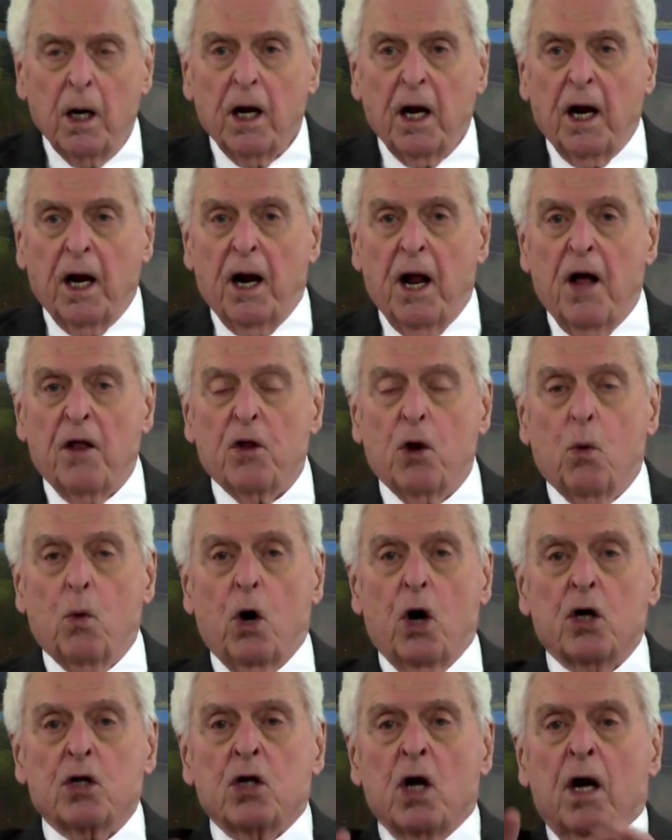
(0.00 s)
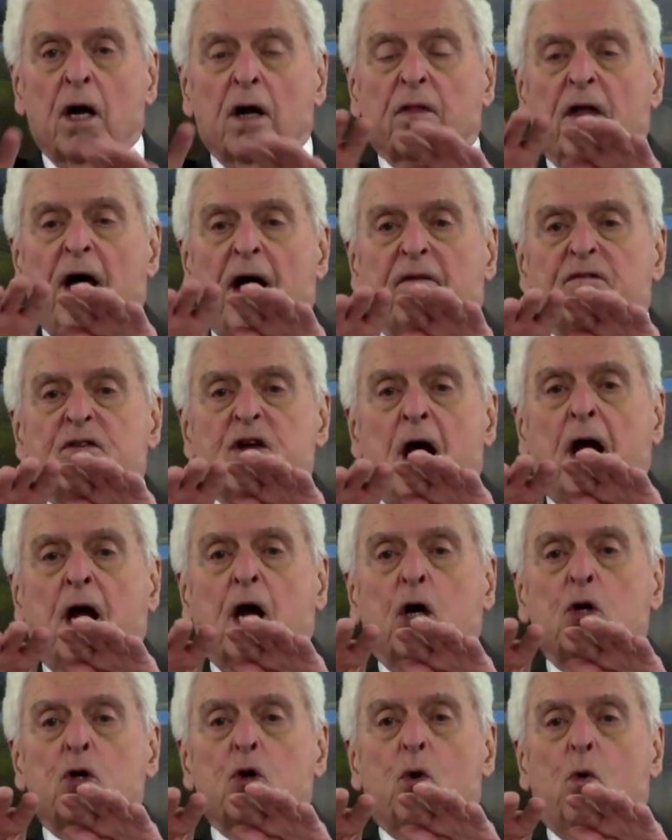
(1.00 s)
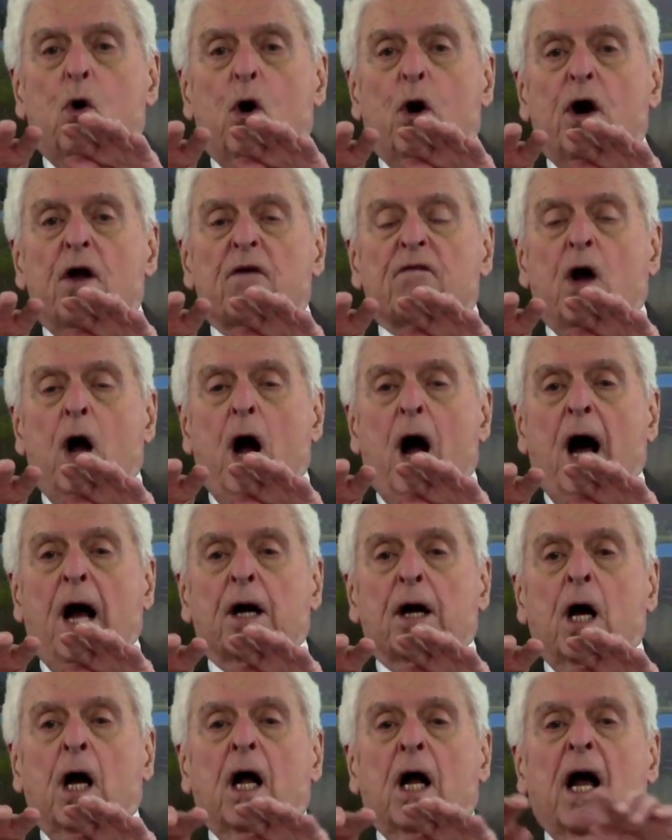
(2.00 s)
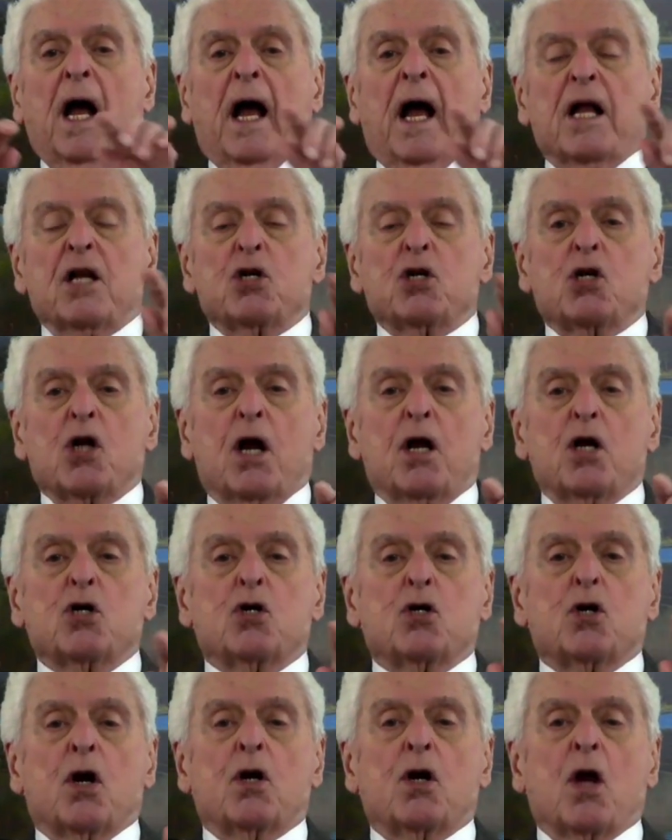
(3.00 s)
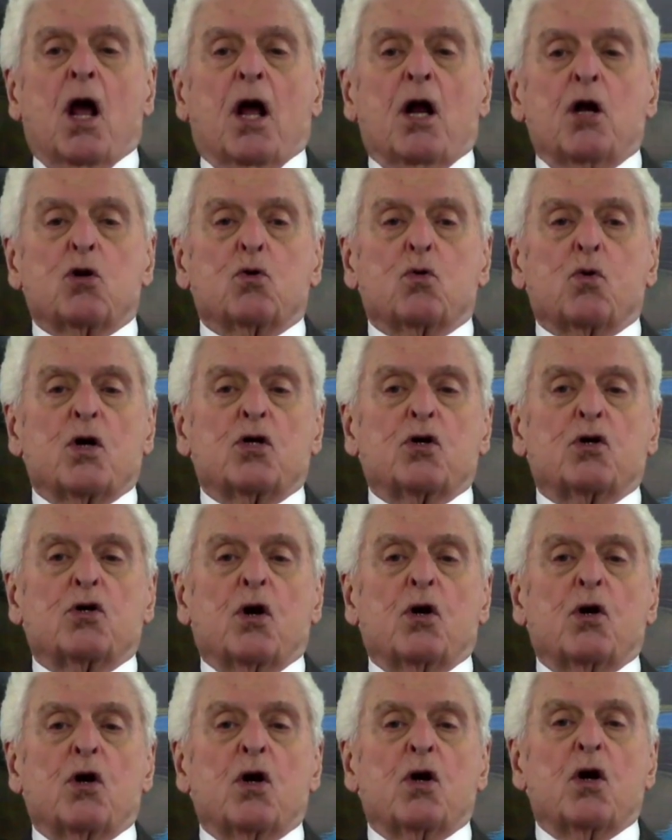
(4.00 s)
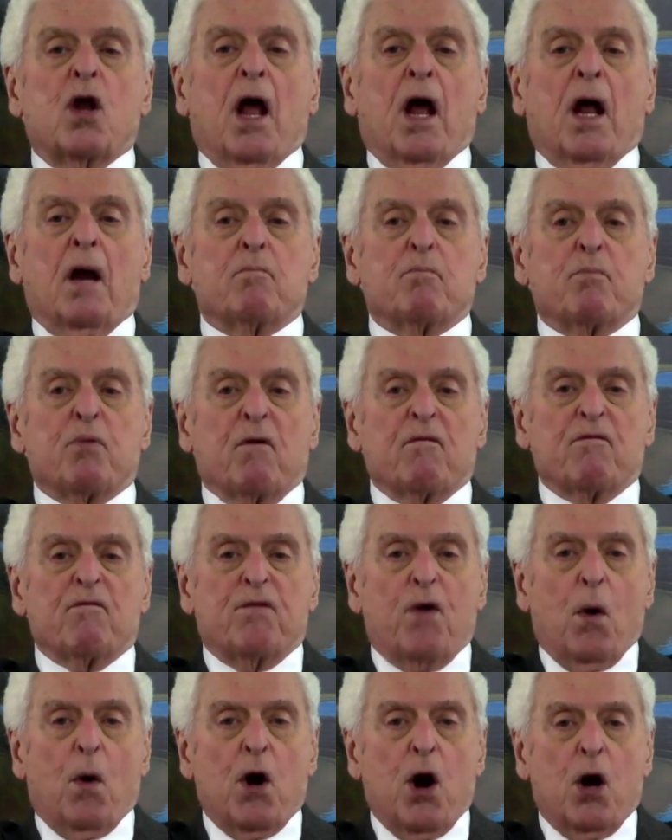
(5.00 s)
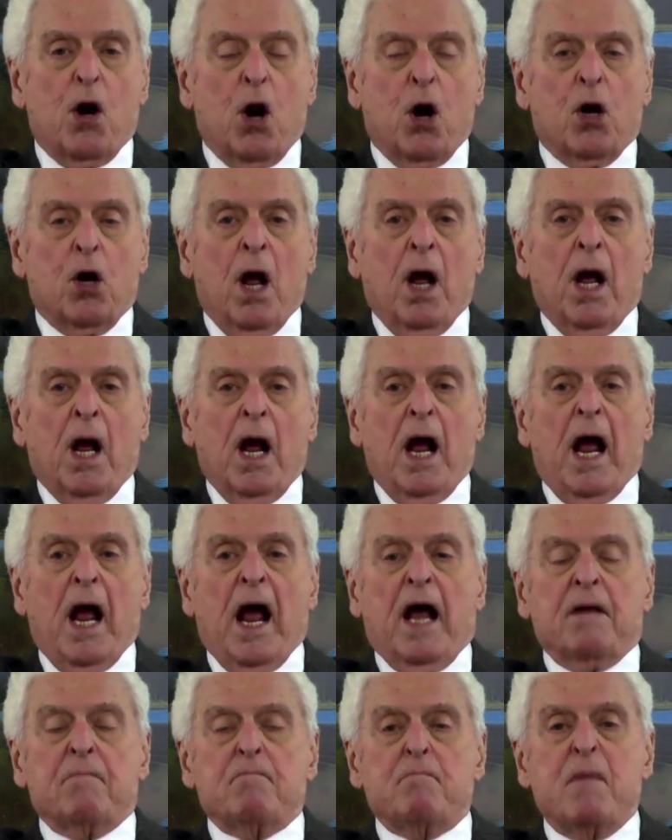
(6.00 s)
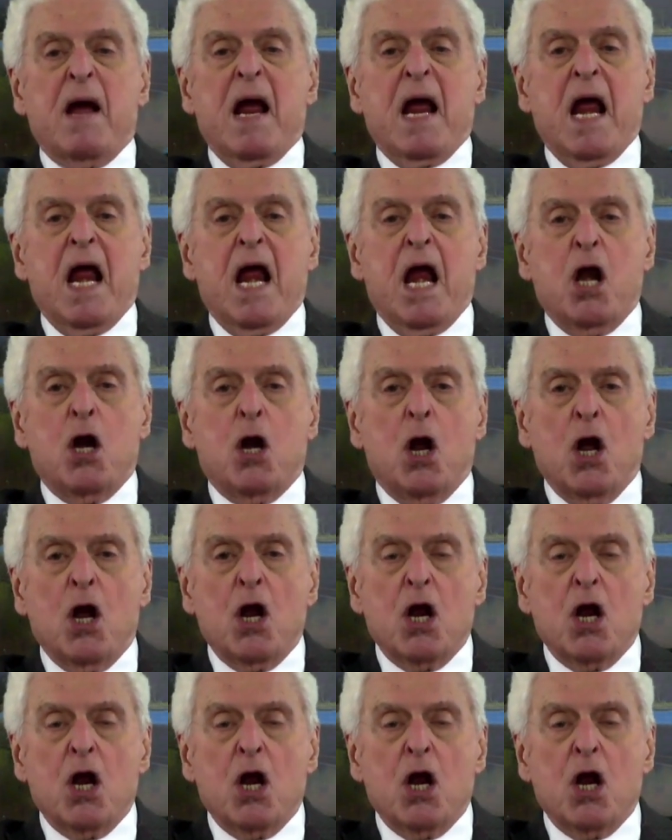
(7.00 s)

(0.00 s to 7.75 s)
In other words, they've taken the word of God and changed it and twisted it and perverted it and made